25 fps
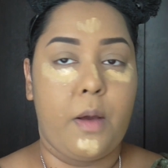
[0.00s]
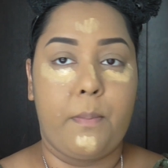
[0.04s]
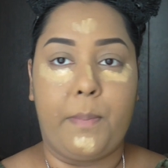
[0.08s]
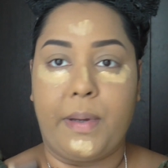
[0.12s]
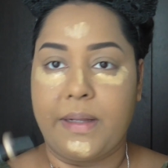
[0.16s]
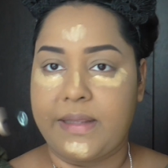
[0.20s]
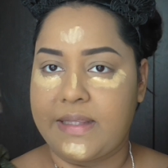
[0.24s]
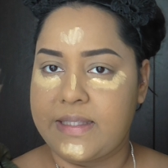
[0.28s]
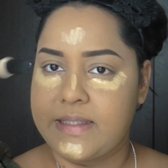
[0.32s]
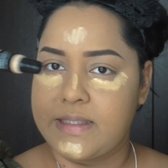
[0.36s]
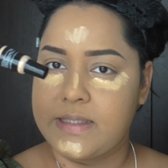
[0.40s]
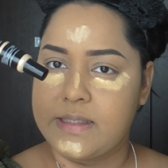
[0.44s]

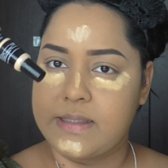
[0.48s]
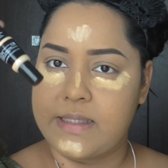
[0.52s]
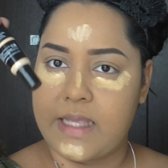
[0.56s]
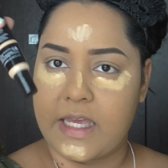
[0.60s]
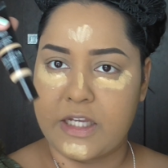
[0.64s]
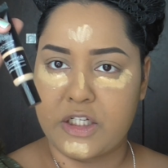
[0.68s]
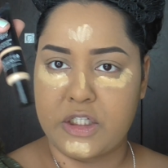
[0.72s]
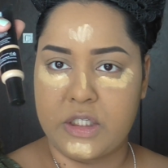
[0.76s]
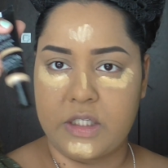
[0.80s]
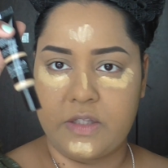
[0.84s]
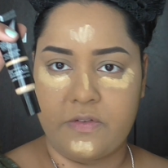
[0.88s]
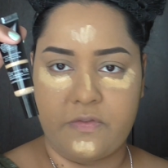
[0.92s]
But this is
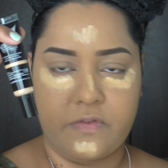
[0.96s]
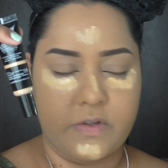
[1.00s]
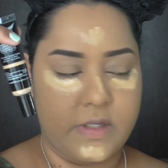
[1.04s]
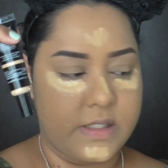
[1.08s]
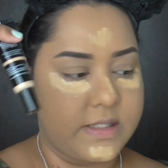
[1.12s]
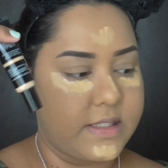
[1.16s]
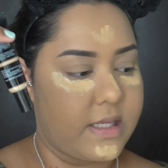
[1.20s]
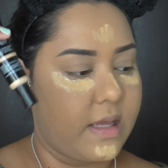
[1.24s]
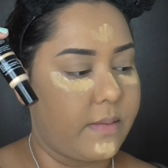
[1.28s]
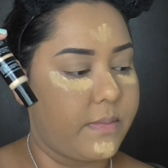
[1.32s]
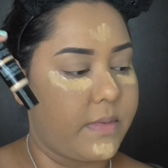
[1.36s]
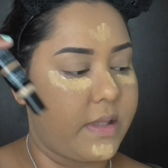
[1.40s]
actually the
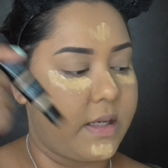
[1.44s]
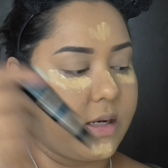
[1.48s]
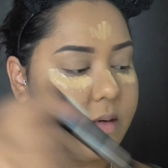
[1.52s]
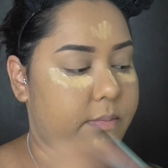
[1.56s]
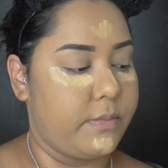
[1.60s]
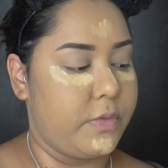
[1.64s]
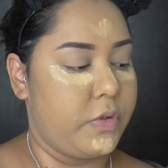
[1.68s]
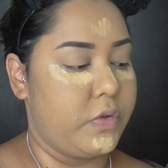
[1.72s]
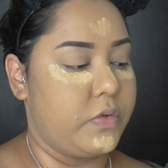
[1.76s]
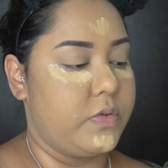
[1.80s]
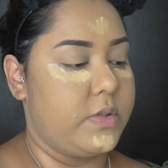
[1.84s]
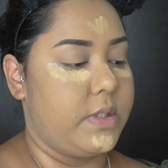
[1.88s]
first time that
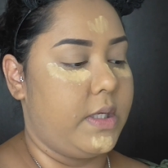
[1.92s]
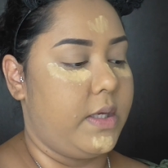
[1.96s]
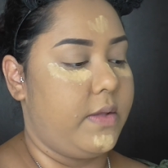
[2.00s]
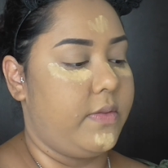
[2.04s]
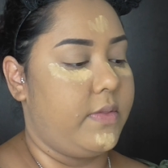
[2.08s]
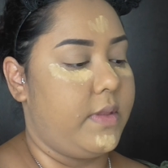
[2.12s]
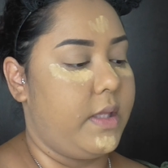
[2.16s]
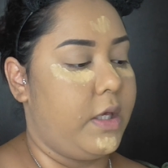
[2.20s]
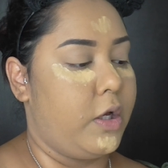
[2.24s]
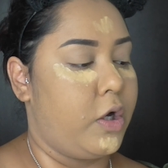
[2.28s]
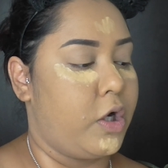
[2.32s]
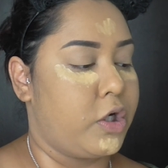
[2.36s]
I'm using
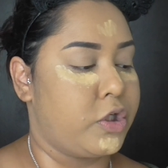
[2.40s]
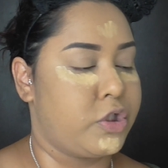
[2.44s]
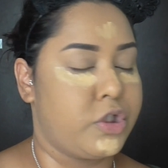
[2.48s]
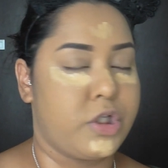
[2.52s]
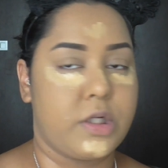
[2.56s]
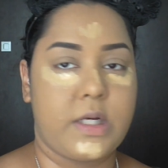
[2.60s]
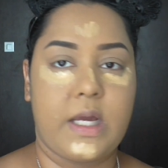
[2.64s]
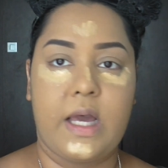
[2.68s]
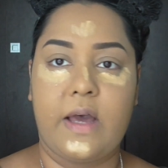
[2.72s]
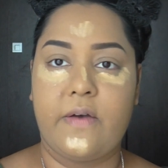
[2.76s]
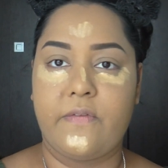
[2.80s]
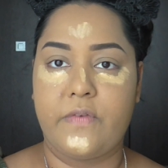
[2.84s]
the
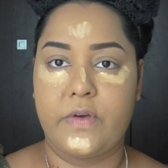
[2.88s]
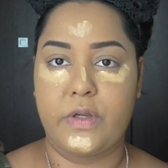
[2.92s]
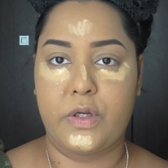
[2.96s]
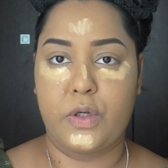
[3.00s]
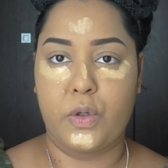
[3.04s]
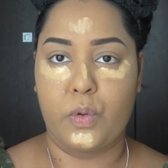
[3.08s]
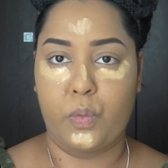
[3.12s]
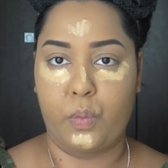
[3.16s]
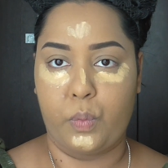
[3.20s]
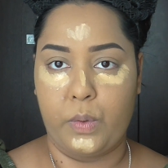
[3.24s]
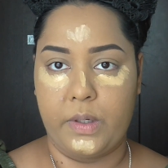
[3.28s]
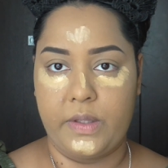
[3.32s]
Gotcha
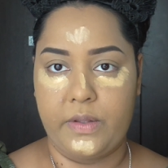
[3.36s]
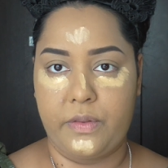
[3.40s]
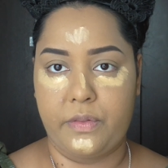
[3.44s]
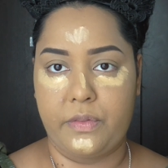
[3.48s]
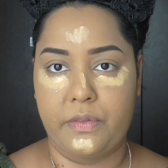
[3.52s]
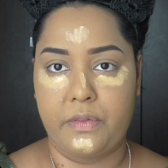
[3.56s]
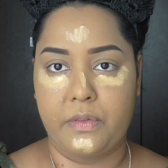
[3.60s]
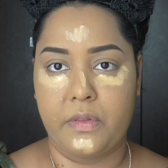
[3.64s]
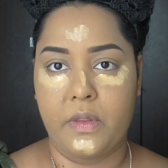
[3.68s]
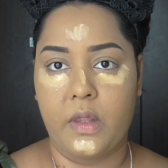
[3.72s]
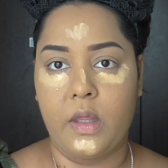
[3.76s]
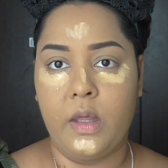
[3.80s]
Covered
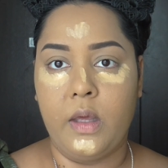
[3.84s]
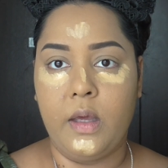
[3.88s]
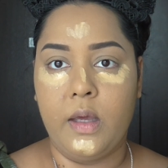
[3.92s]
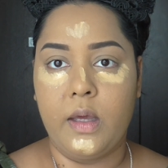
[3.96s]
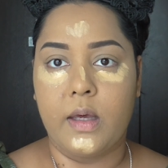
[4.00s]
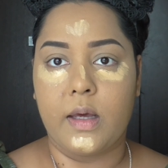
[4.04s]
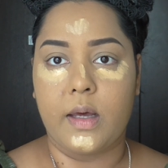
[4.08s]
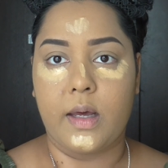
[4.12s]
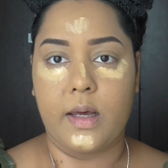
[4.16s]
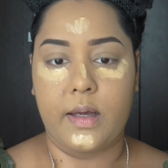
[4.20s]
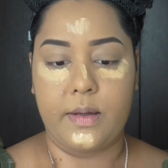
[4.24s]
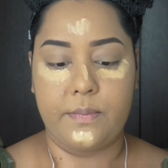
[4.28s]
with
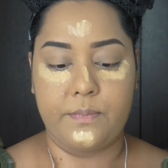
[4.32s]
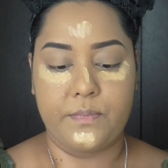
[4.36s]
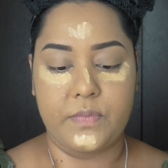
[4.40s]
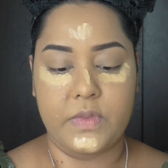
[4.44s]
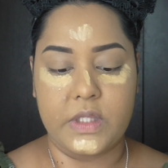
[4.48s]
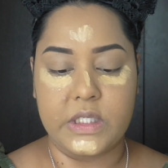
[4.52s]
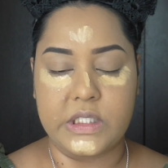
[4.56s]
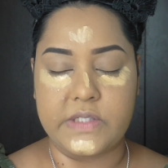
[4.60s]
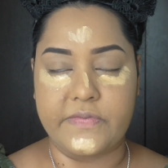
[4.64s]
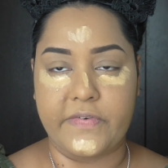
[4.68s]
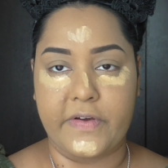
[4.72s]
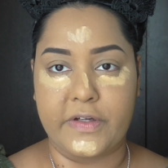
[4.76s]

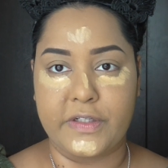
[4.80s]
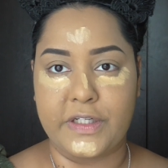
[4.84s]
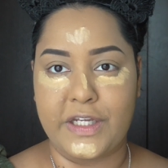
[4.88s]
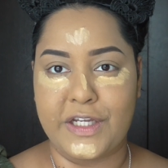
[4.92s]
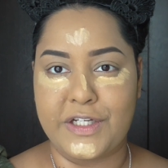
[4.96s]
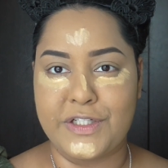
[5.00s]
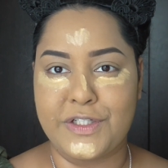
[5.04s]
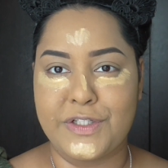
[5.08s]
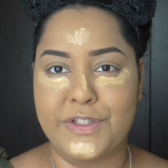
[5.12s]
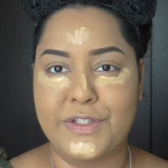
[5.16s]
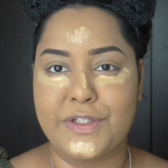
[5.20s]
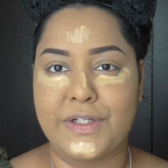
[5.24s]
this
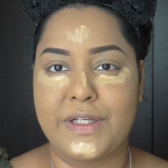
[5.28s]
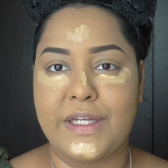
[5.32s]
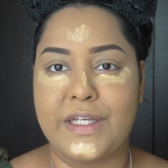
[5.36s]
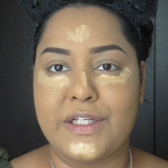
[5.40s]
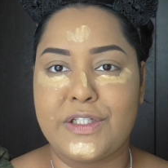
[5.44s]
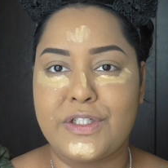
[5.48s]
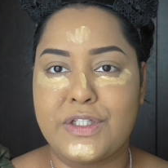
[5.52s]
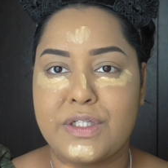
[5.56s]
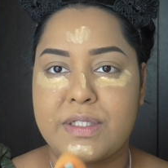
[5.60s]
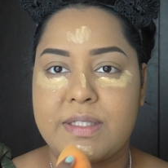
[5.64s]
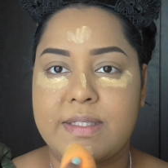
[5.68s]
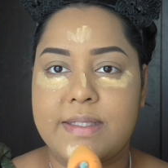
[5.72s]
foundation, so
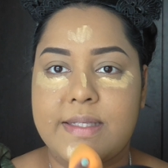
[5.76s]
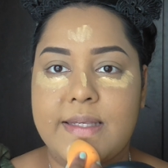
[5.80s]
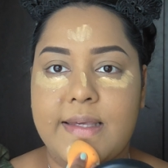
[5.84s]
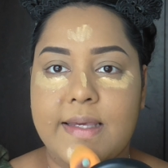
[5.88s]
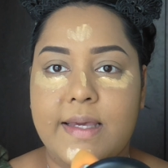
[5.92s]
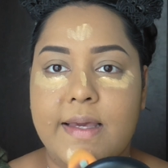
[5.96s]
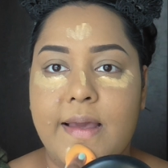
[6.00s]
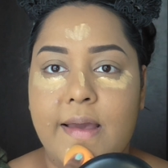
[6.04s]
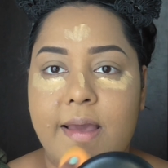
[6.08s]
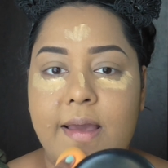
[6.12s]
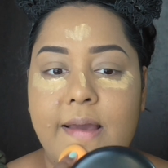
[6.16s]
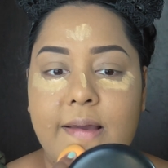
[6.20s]
let's just
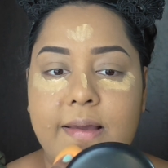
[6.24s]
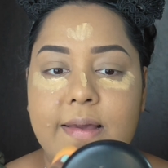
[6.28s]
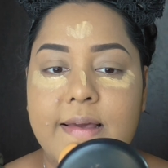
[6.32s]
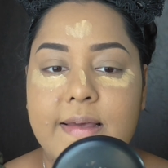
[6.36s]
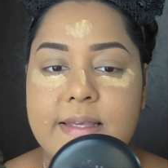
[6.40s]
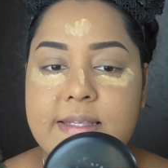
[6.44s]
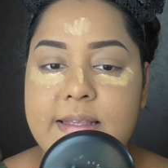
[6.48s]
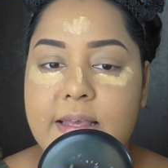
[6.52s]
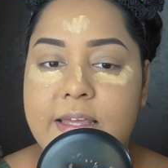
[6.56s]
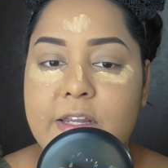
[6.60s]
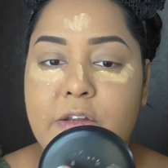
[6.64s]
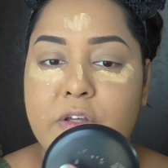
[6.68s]
see,
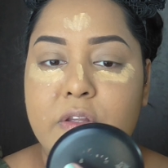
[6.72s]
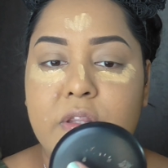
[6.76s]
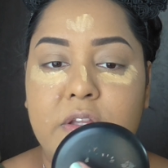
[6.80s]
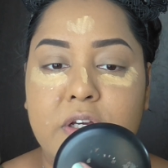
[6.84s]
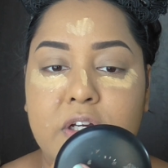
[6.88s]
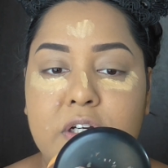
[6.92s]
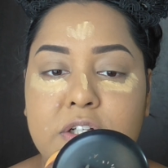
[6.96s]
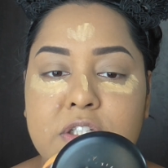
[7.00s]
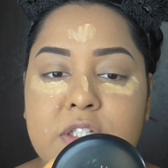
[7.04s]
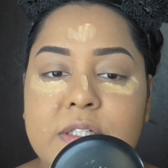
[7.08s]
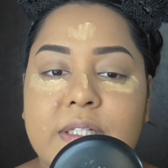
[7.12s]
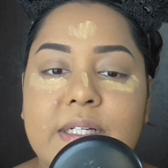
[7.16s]
because I know the
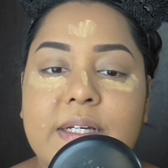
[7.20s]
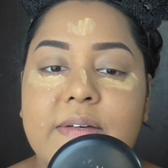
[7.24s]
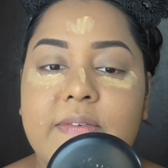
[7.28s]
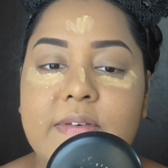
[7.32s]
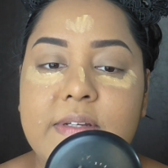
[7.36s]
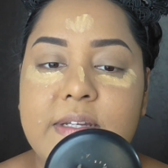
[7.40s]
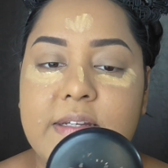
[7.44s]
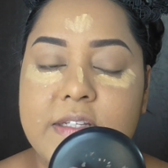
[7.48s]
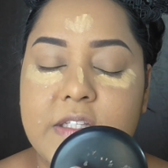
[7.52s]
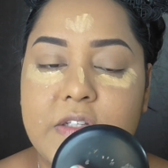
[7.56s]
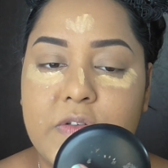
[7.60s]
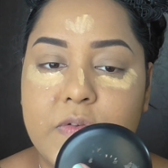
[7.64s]
Gotcha
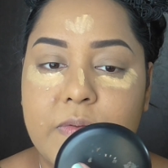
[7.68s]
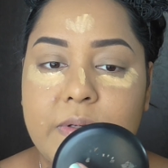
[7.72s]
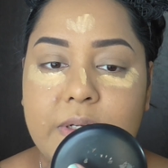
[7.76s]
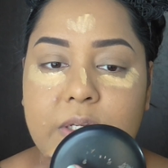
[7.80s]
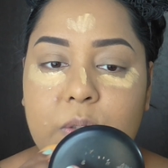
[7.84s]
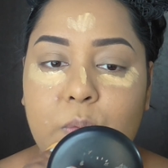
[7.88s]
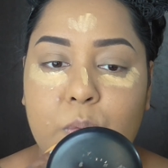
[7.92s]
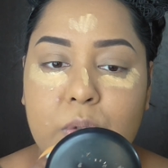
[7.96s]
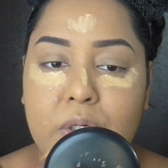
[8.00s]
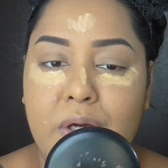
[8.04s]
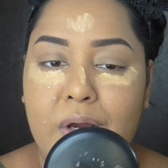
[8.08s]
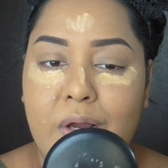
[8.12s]
Covered doesn't
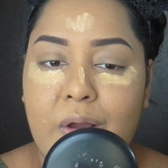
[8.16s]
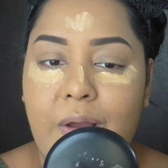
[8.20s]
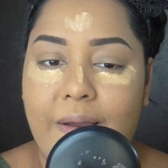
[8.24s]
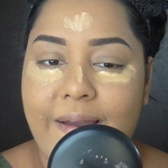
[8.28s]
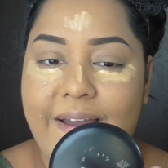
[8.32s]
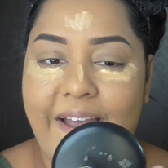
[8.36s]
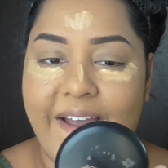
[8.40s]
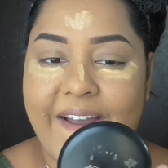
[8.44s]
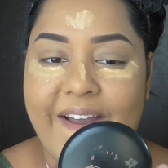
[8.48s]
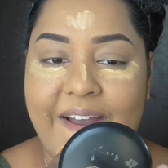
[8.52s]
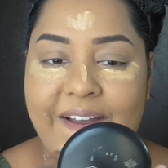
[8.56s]
really work